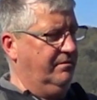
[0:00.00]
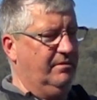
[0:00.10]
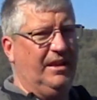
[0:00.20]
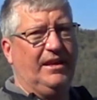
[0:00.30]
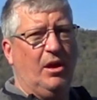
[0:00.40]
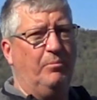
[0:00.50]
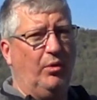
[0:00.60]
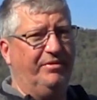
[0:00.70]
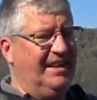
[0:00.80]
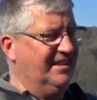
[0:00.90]
They come
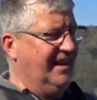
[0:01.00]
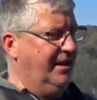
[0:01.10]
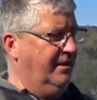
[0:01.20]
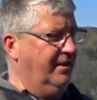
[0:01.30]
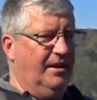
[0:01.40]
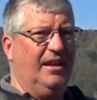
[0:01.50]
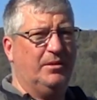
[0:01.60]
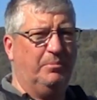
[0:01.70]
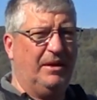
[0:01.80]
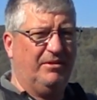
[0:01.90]
off easy. It's
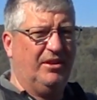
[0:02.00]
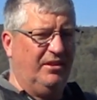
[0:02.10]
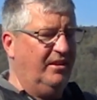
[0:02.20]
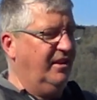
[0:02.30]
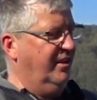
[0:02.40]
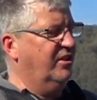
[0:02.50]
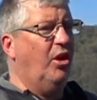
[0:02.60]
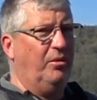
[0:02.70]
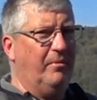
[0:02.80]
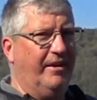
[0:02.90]
a bit of a
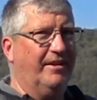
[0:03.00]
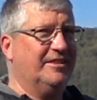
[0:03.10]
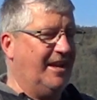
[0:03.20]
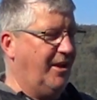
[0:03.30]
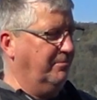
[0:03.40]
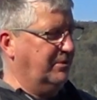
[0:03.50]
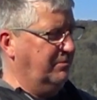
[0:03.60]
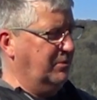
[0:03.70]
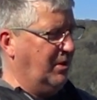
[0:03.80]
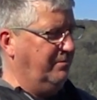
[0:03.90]
nightmare to set up
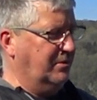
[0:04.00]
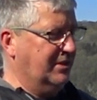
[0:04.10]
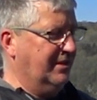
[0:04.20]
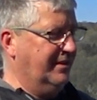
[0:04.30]
sometimes.